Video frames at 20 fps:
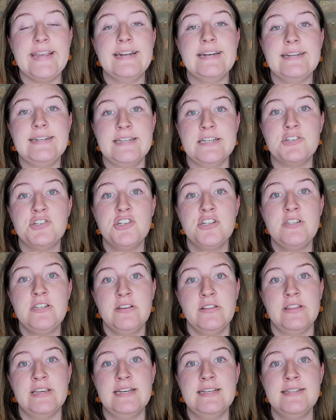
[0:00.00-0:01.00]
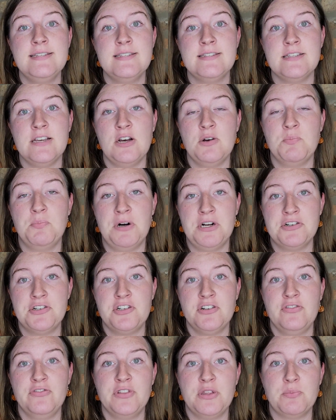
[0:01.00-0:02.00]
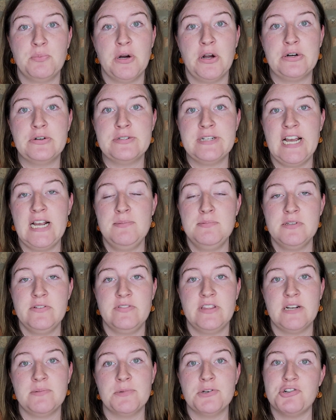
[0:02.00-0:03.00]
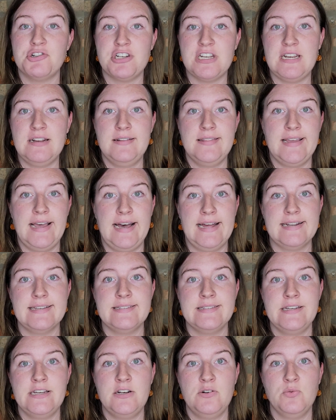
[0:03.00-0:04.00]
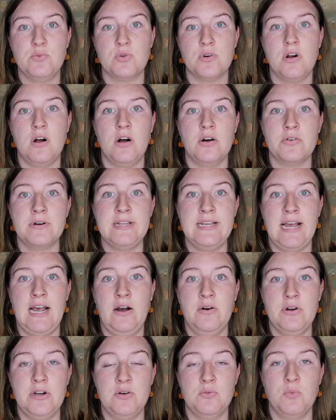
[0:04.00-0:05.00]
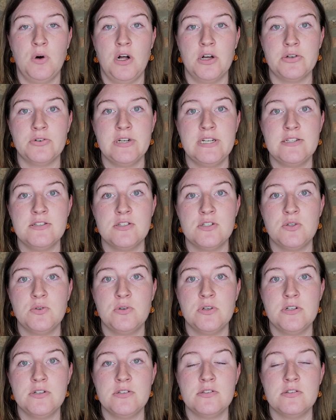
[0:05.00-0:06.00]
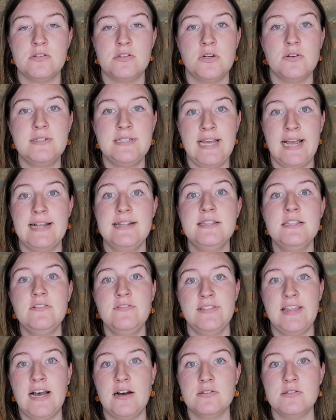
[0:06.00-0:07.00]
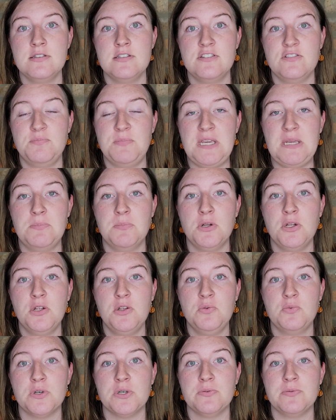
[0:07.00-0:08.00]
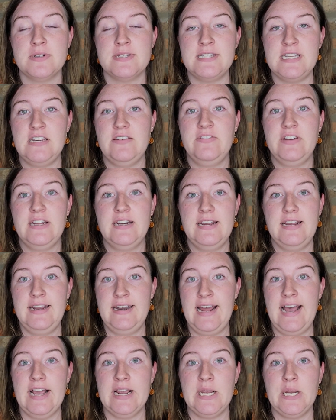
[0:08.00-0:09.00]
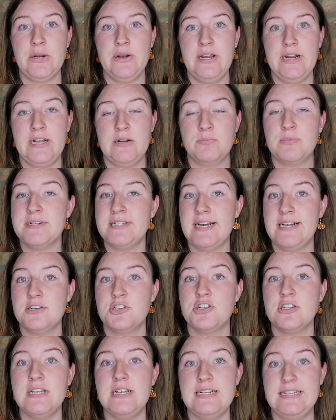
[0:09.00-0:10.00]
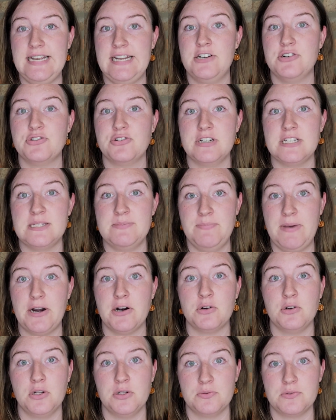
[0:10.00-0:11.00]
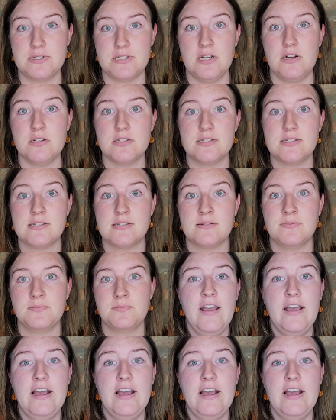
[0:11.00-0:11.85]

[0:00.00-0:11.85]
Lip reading: In addition to this, a bunch of the prototypes of their machine, the Edison, were already out in Walgreens stores, so tens of thousands of people were receiving inaccurate and potentially dangerous medical results.